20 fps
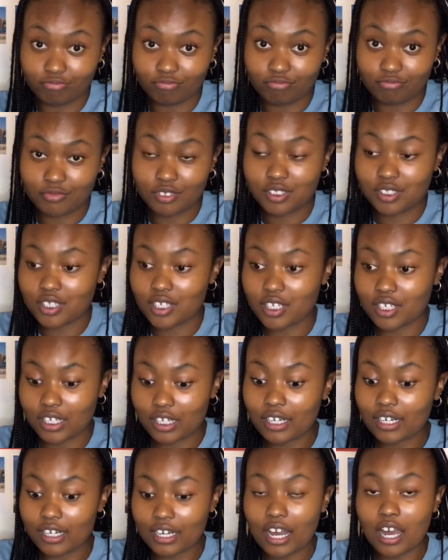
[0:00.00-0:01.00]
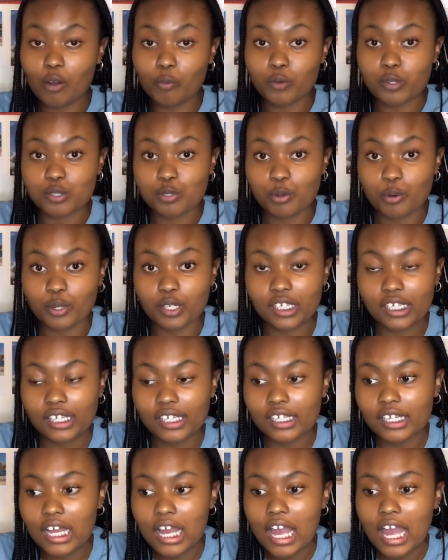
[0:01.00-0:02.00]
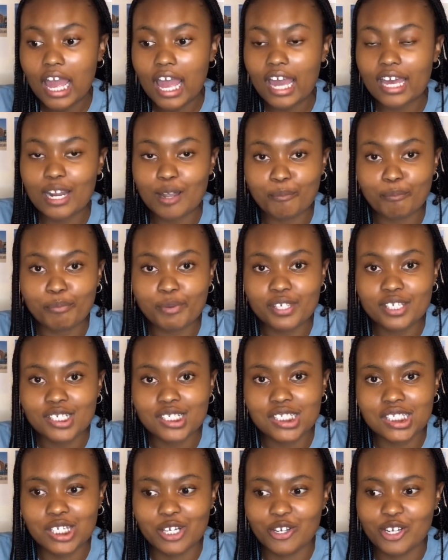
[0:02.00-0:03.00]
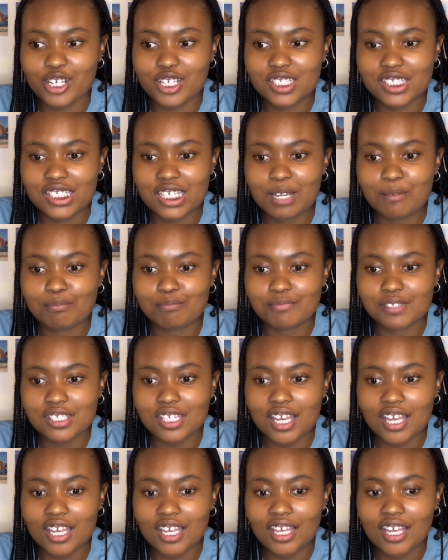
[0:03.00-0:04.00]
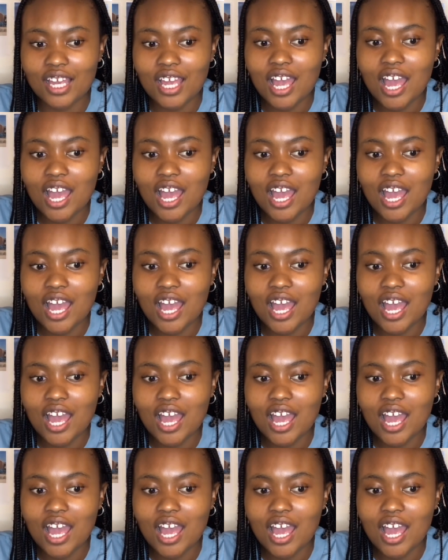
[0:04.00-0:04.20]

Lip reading: you see, now we're talking and I'm being serious and I'm saying